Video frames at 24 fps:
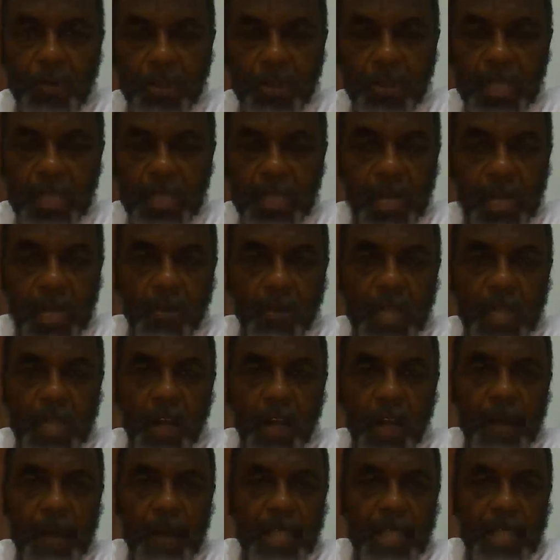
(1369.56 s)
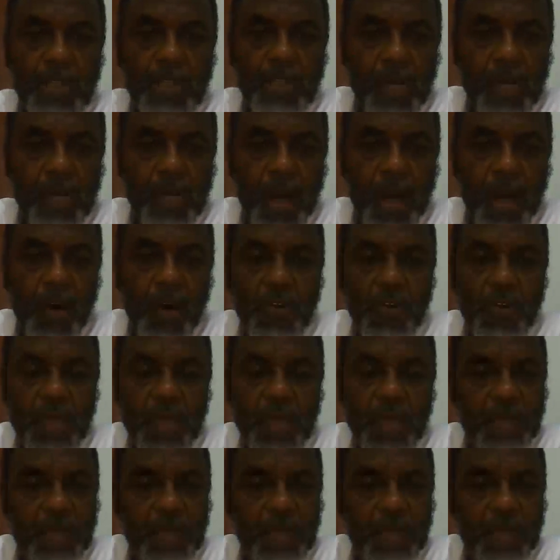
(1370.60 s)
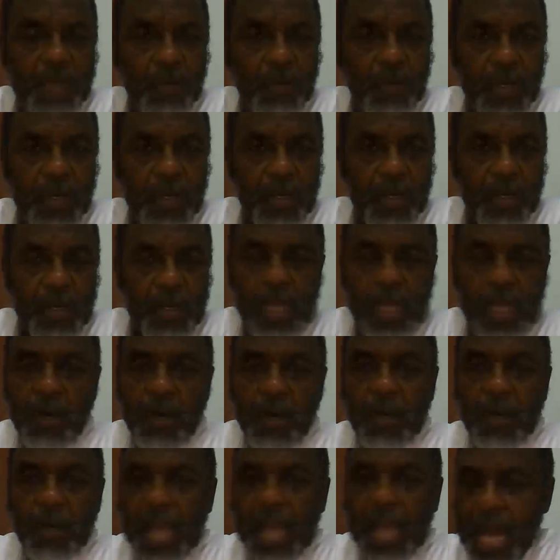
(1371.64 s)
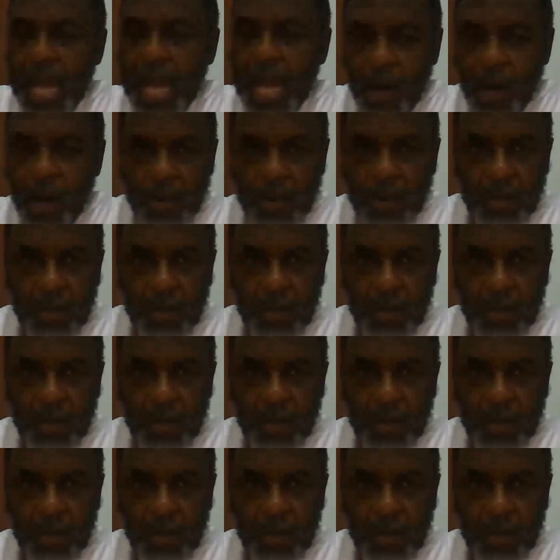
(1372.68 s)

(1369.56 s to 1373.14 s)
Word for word: They're going to talk about you and call you evil. They're going to lie on you.